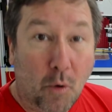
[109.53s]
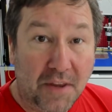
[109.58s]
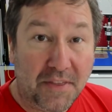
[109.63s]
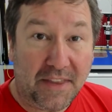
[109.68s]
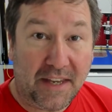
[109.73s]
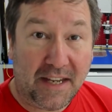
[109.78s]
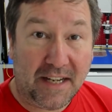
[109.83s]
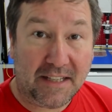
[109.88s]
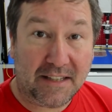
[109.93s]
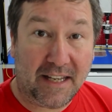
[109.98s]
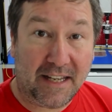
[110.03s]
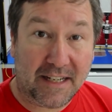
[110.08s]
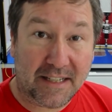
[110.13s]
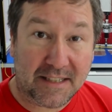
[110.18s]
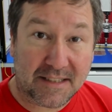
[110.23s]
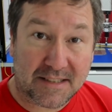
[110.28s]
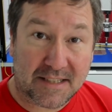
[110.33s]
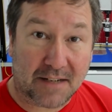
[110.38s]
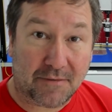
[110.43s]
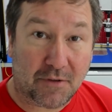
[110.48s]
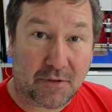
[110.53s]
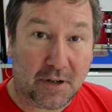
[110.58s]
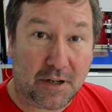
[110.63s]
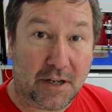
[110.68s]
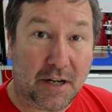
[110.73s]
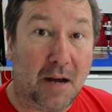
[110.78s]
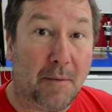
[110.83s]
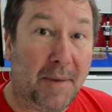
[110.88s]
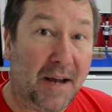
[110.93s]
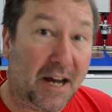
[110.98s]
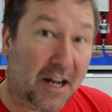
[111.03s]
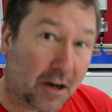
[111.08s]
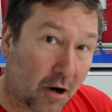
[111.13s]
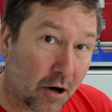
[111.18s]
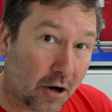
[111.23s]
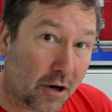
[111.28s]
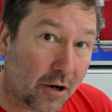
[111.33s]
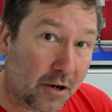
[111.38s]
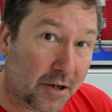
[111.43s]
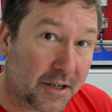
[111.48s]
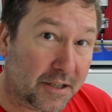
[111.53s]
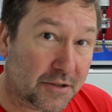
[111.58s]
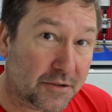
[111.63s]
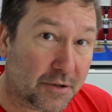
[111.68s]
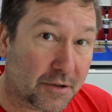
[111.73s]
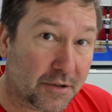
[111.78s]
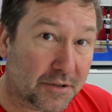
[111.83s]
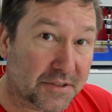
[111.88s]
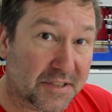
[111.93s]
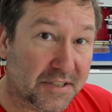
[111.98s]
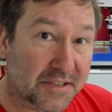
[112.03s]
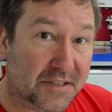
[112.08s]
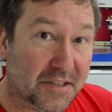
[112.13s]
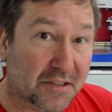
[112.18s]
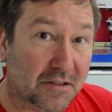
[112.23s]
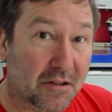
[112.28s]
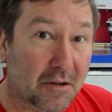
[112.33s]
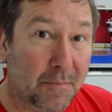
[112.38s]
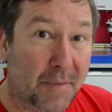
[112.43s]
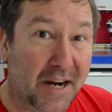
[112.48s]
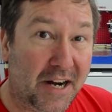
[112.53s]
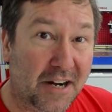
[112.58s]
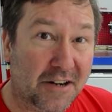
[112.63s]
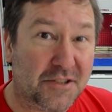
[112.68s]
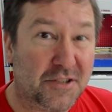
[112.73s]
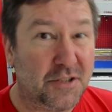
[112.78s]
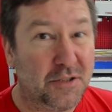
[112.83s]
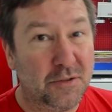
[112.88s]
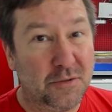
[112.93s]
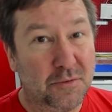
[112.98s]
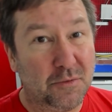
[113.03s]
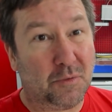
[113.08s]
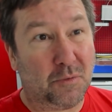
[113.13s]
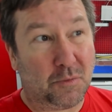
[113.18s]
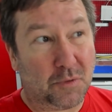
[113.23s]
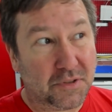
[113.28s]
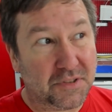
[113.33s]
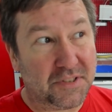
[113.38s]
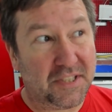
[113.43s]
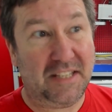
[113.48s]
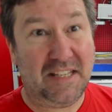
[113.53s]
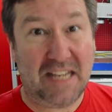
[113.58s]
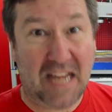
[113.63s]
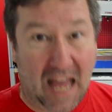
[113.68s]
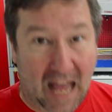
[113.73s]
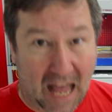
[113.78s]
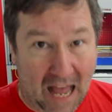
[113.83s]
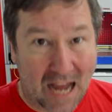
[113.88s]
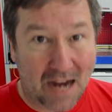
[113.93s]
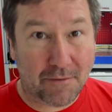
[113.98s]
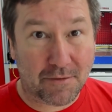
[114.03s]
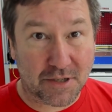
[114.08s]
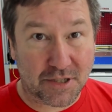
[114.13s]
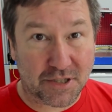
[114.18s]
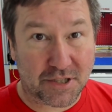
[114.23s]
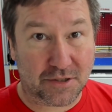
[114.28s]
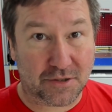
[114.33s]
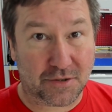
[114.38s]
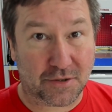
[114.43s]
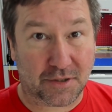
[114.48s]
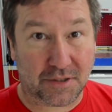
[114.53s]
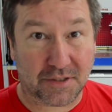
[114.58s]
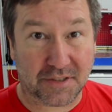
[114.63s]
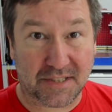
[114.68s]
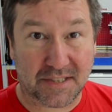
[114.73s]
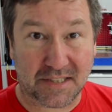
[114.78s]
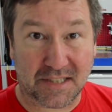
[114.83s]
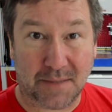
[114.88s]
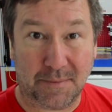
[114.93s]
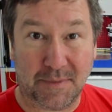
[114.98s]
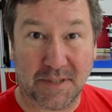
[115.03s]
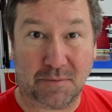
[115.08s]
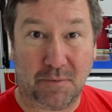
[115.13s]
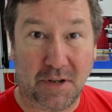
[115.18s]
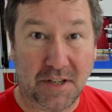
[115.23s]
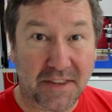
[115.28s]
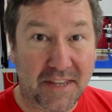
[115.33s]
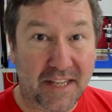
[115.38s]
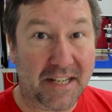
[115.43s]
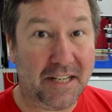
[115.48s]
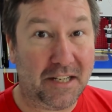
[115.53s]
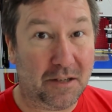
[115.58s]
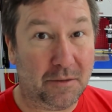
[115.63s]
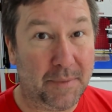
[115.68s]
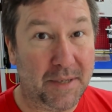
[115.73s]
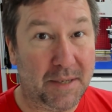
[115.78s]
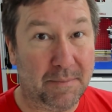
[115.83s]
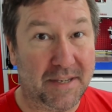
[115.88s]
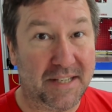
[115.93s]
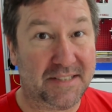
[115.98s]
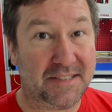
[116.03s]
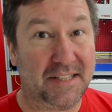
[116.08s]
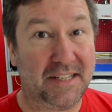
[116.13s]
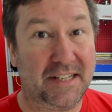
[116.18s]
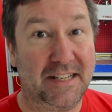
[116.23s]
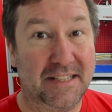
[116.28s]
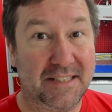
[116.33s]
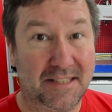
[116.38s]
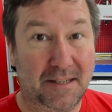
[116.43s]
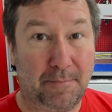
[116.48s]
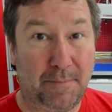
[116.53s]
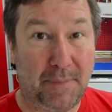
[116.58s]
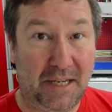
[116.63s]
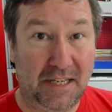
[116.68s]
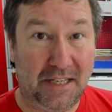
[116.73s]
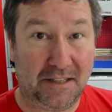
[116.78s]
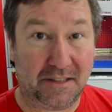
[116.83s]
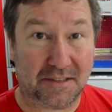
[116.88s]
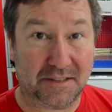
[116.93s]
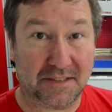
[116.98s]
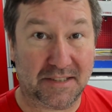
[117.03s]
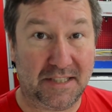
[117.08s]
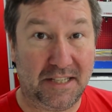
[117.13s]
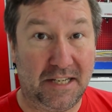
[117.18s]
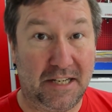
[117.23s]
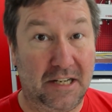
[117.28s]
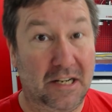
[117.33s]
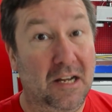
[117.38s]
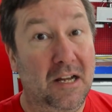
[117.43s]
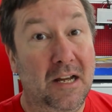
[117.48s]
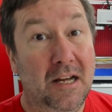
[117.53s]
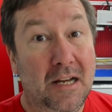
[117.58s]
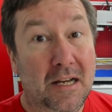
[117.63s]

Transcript: One thing that is different about our control system compared to, we'll say, the average control system is one thing it'll be missing is a PLC.